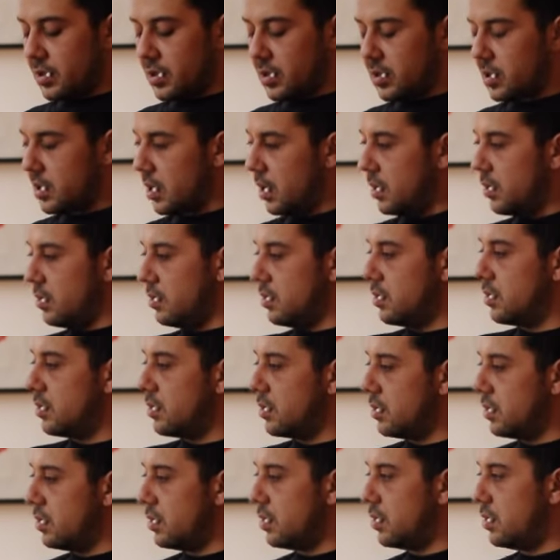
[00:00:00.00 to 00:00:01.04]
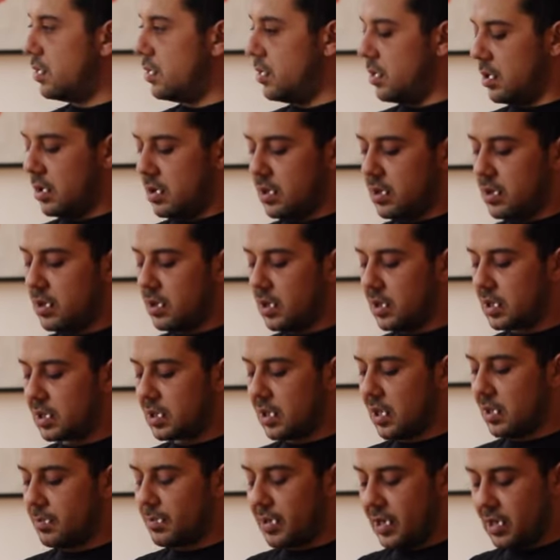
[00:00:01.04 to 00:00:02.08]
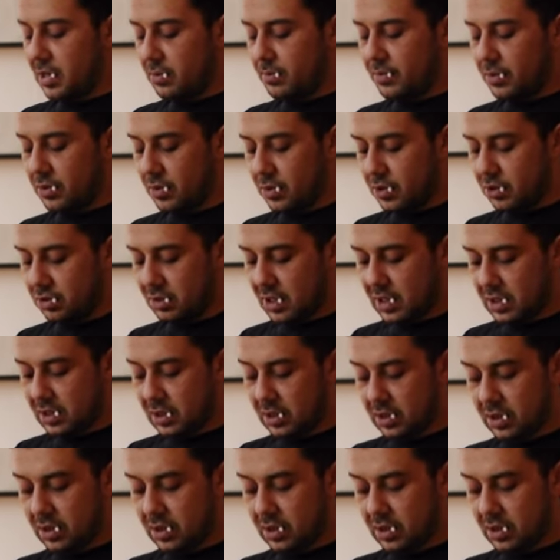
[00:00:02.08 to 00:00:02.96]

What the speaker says: So I started painting portraits and